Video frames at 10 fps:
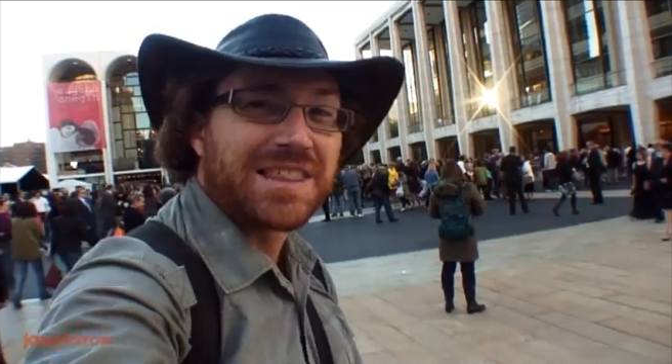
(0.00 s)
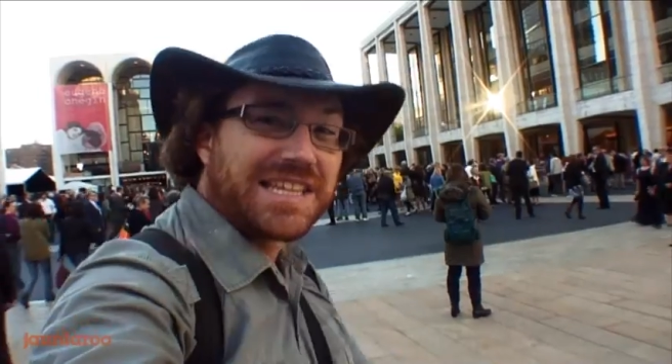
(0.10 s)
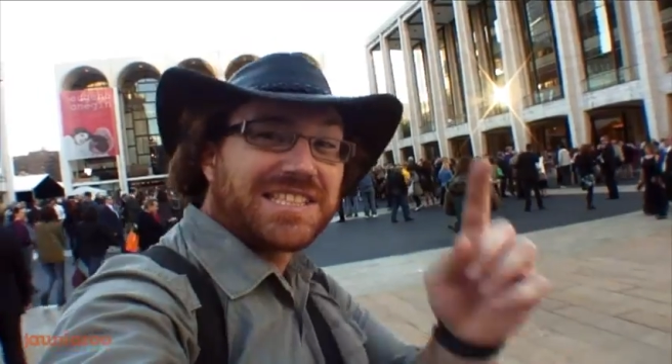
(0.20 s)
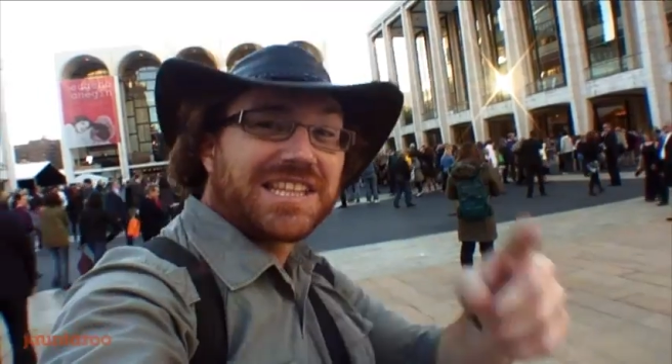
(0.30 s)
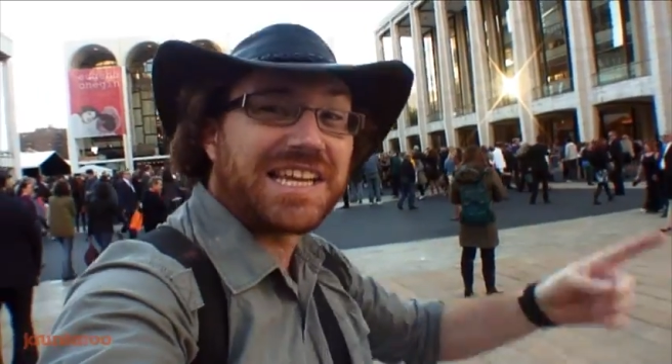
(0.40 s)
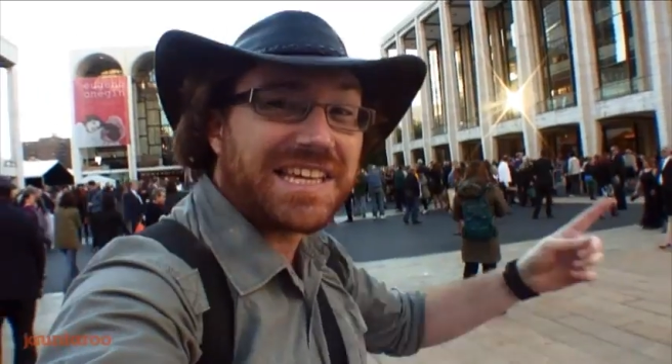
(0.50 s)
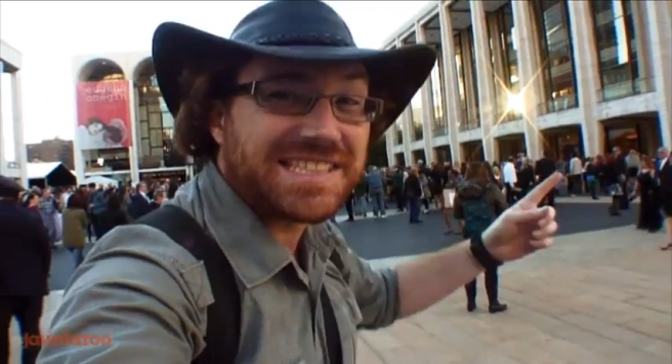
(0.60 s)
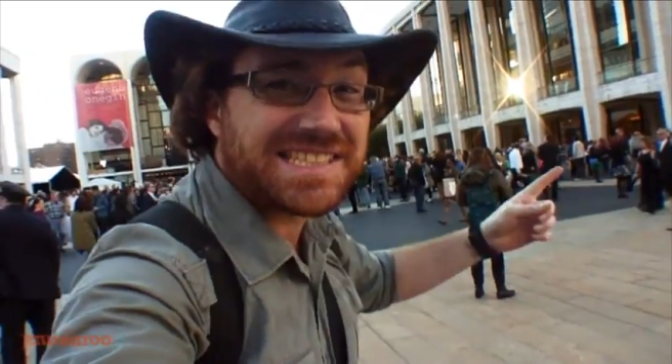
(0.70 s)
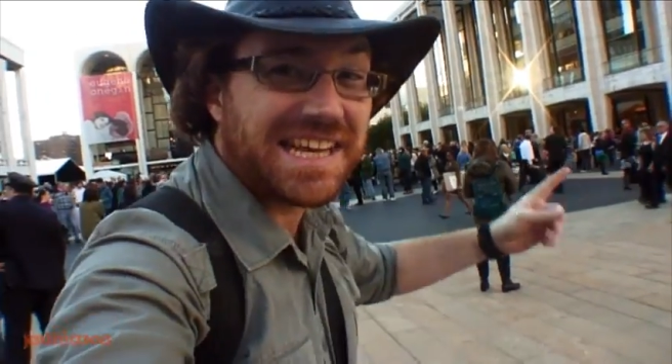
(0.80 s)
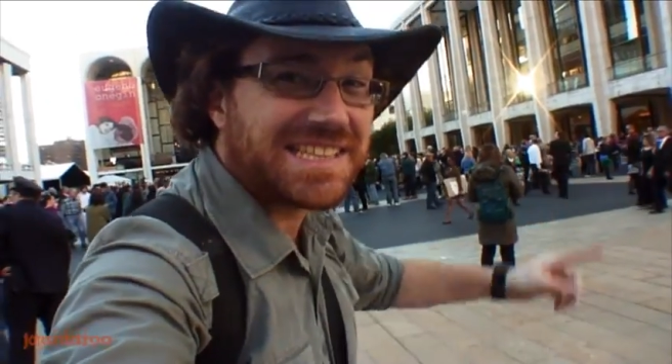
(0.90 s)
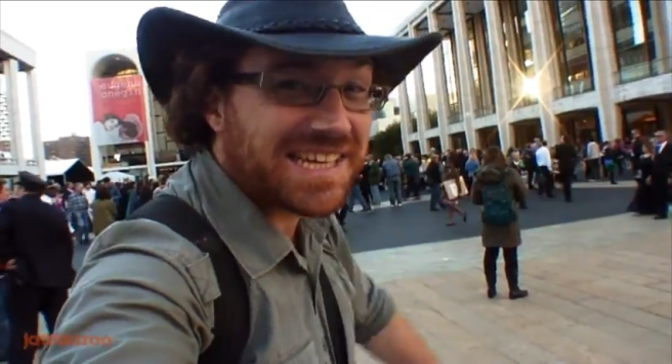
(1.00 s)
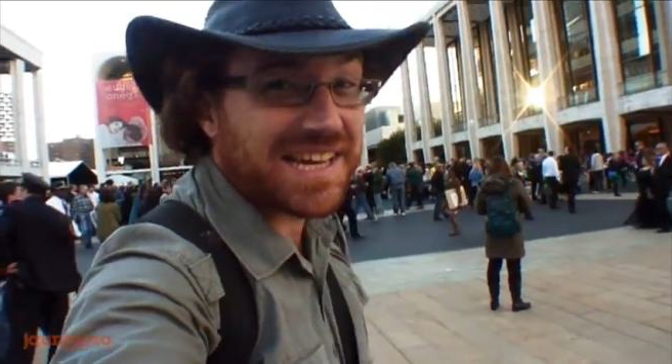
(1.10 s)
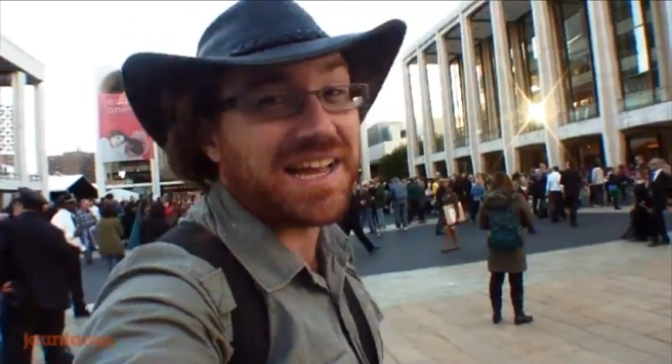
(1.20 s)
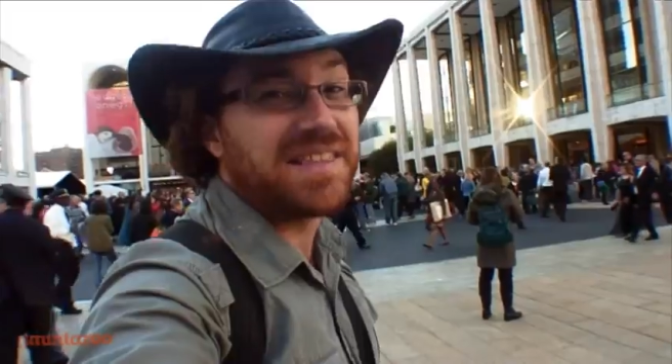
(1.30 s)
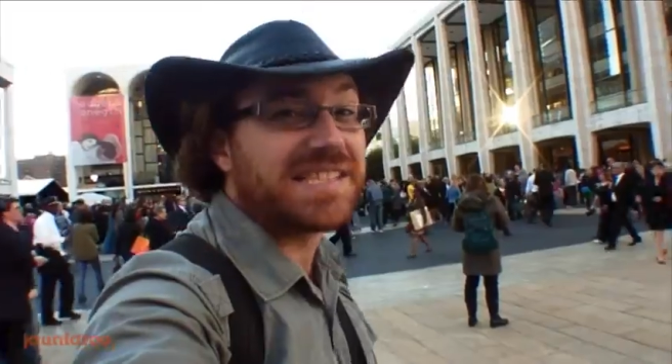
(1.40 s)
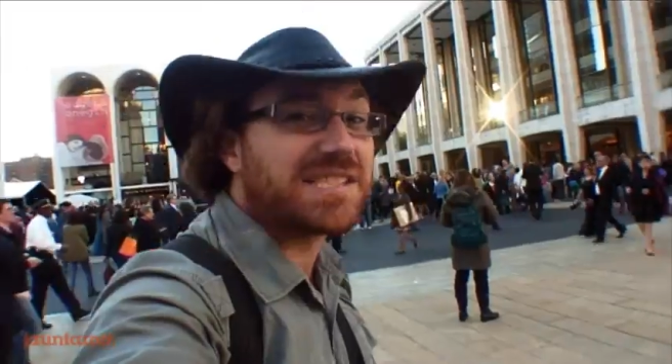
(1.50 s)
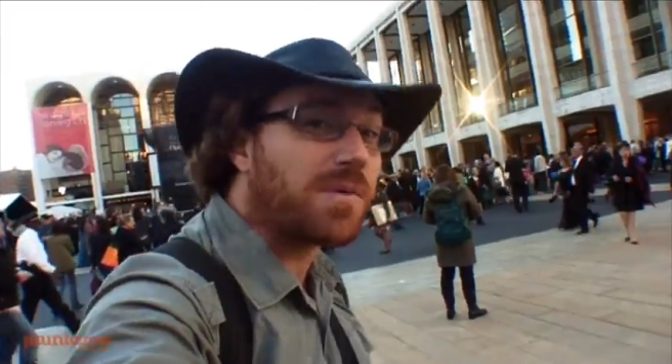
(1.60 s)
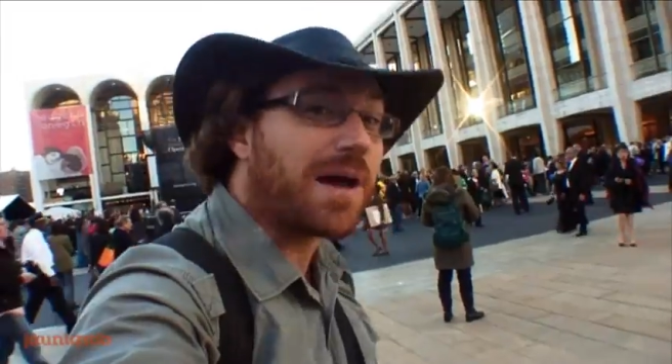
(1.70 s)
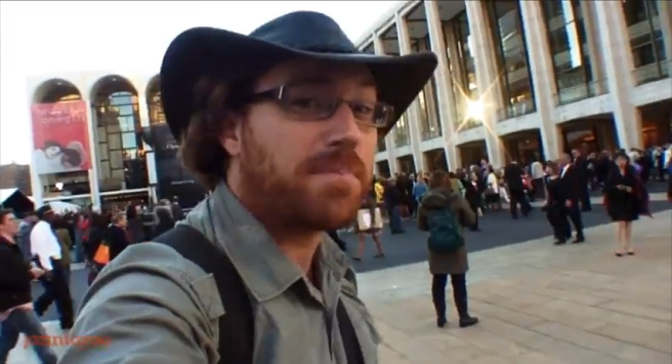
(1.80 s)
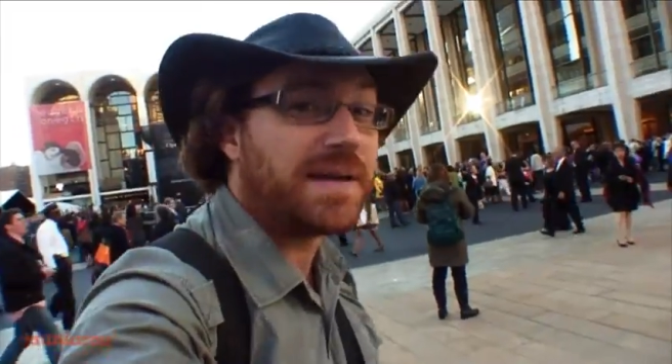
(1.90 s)
This is the Lincoln Center, and this is
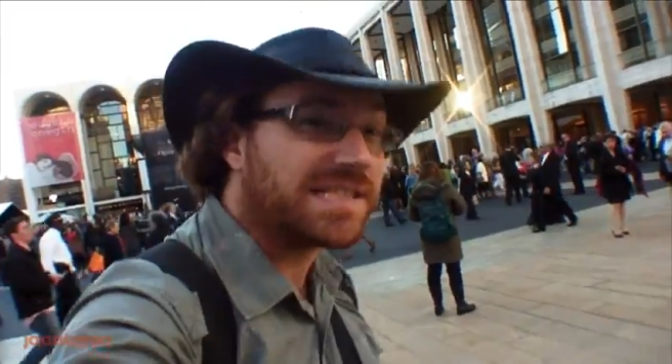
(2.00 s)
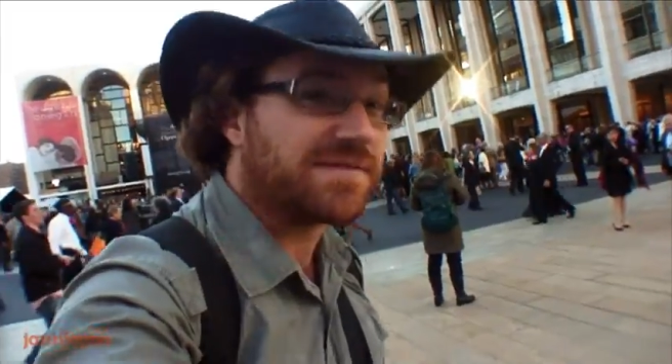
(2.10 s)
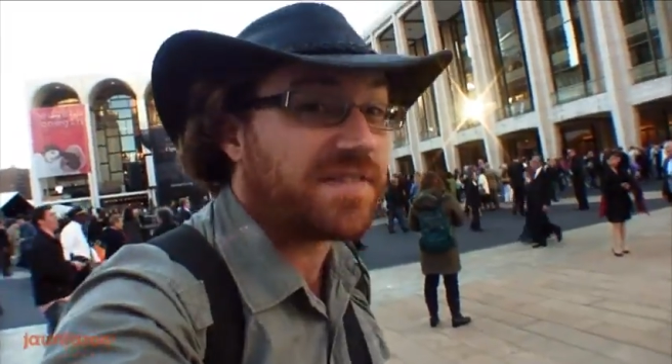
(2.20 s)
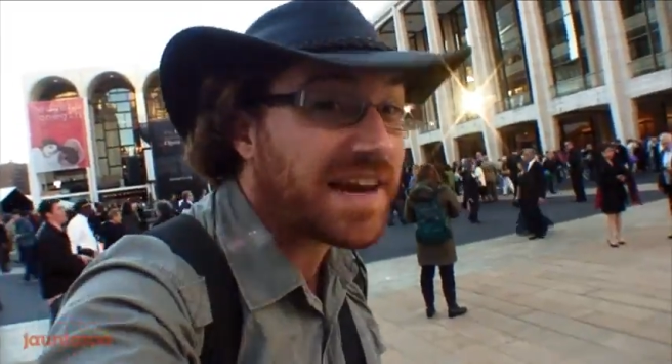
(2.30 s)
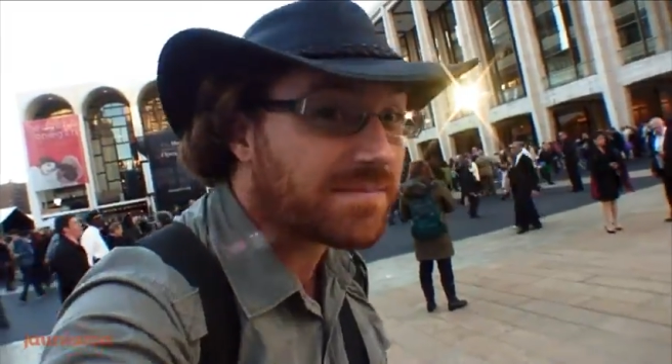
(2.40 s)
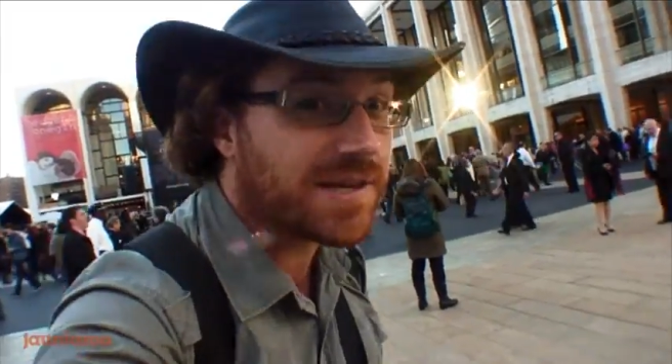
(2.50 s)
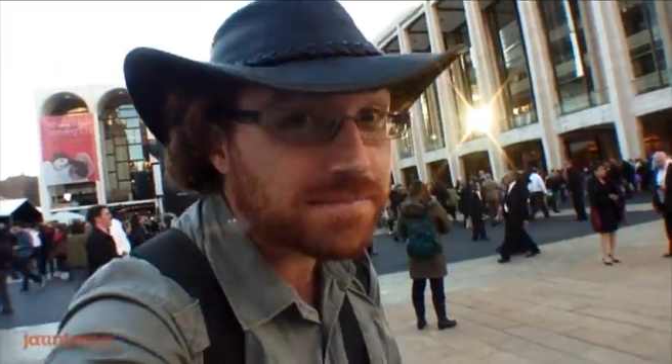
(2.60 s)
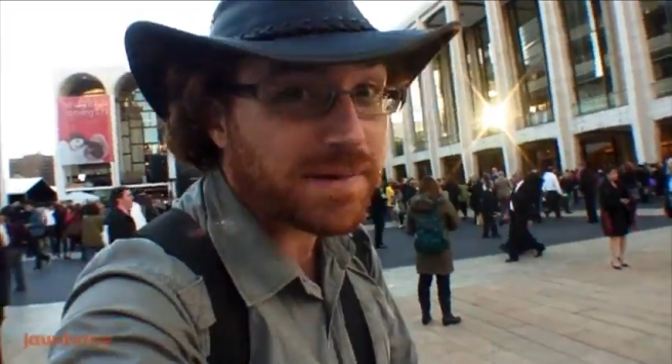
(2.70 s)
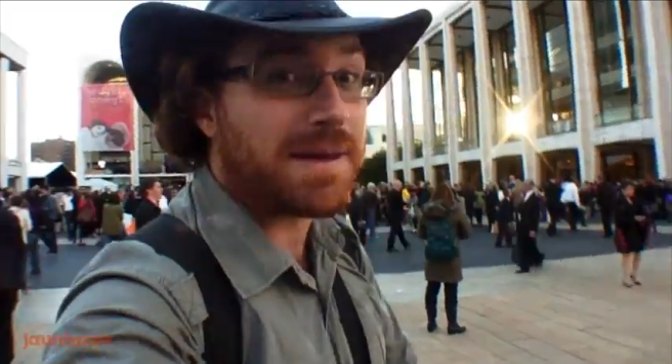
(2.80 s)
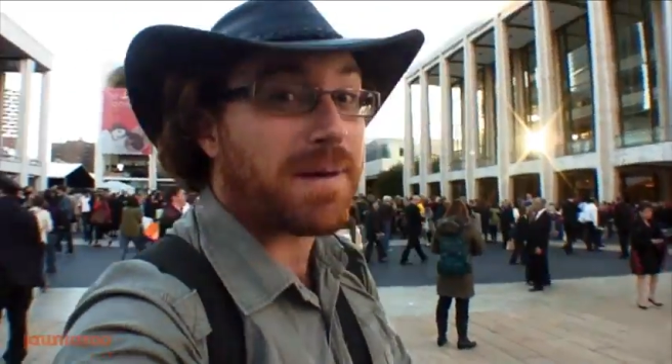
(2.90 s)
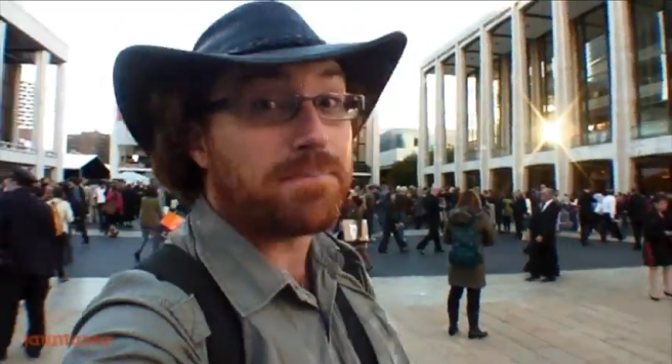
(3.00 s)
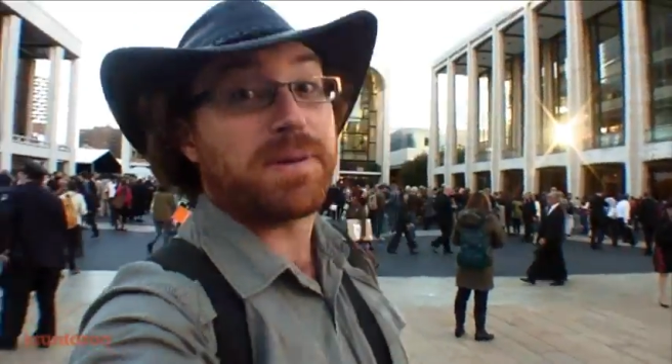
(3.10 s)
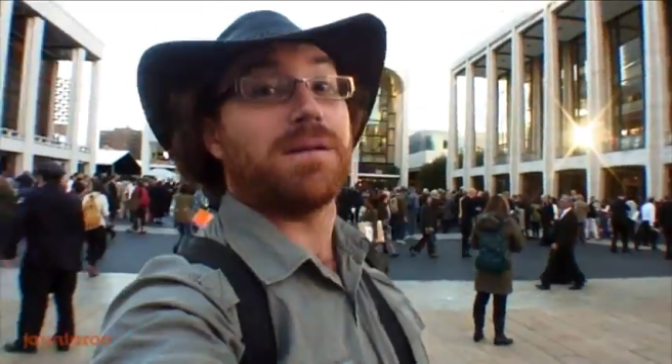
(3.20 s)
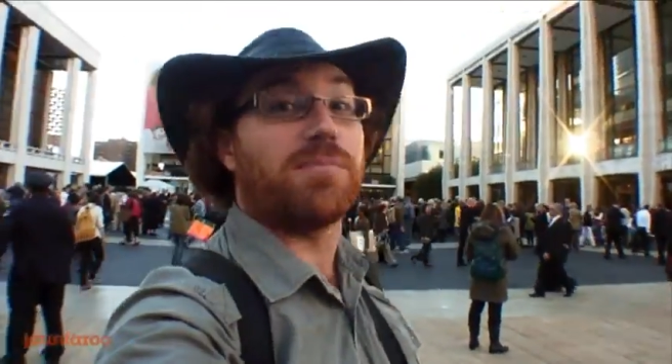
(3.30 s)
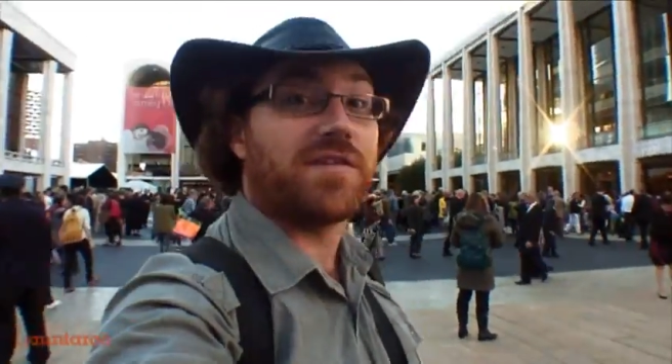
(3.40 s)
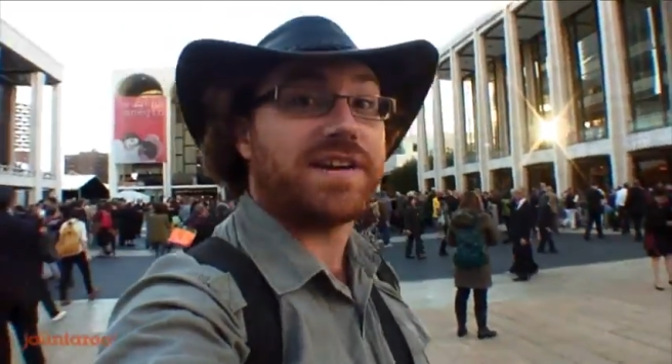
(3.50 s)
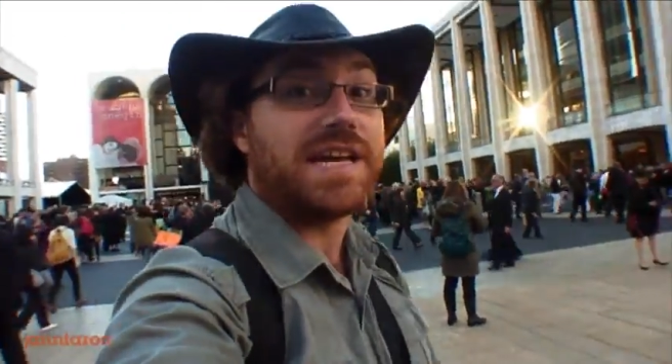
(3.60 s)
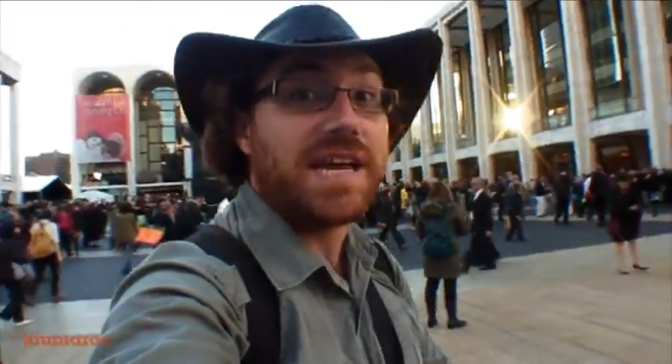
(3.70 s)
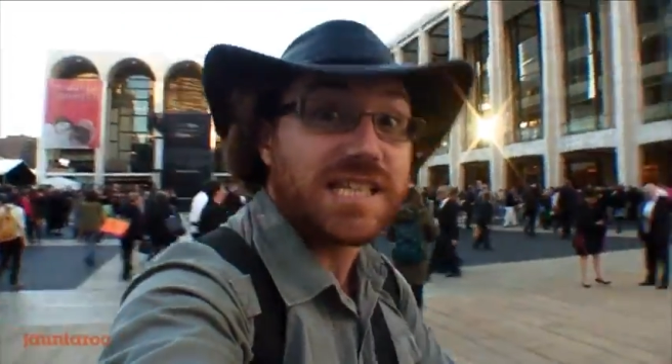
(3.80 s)
where Peter Venkman, played by Bill Murray,